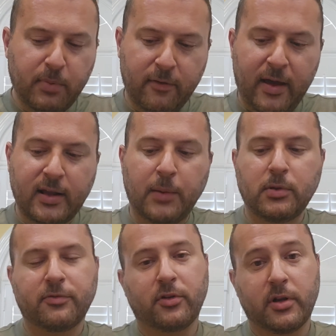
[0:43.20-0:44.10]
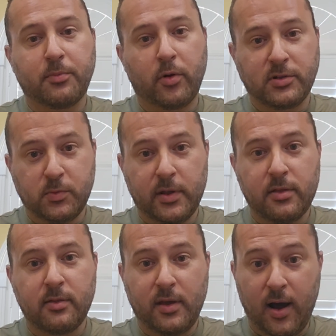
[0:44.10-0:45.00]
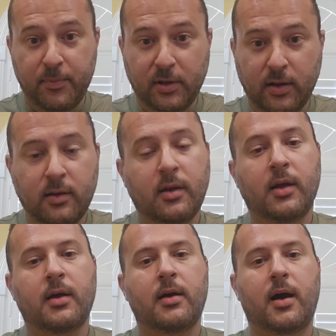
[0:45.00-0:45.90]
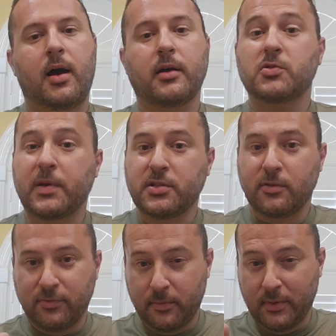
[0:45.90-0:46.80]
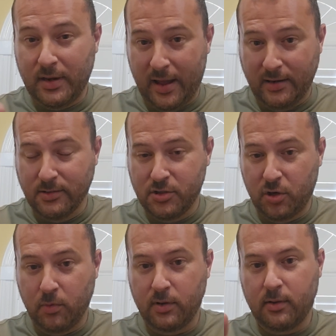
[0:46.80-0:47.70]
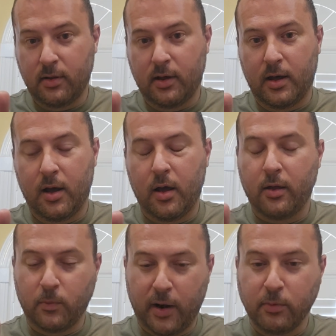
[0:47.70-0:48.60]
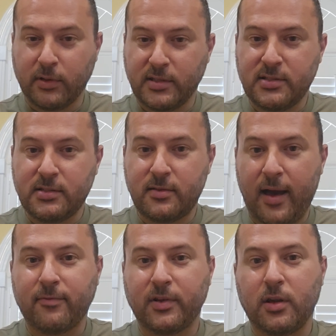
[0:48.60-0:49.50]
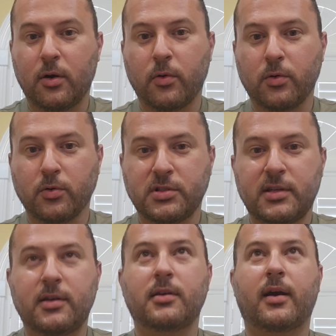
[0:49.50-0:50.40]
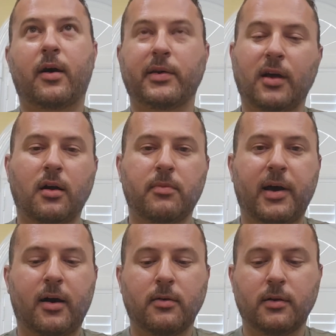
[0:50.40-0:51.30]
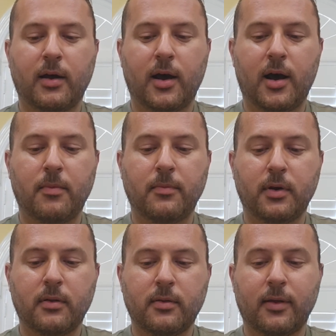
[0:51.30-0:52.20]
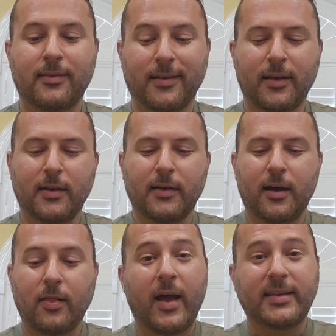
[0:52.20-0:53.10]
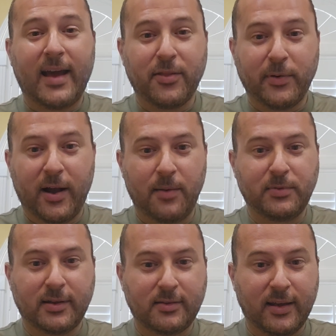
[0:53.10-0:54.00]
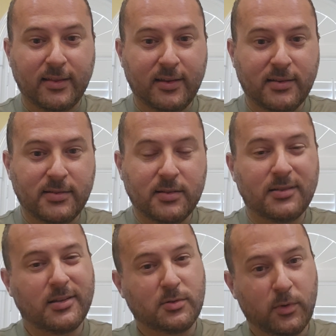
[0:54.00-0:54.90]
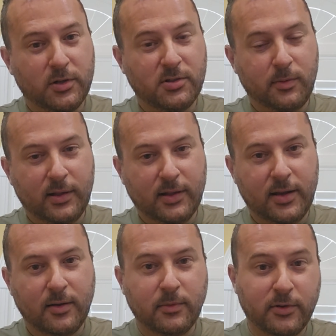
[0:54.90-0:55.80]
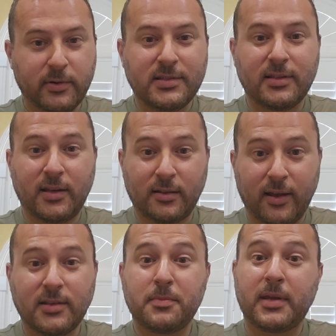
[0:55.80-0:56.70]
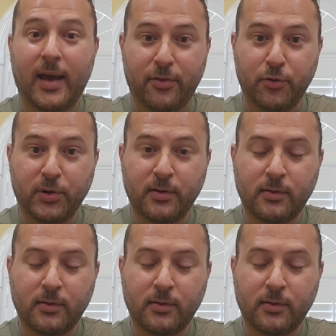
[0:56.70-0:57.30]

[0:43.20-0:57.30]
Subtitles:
I've had a couple of learning points with the optic, especially from the night shoot. And when I release that video, you'll see how I talk about a light gathering optic like this doesn't work so well at night when there isn't any light to be gathered.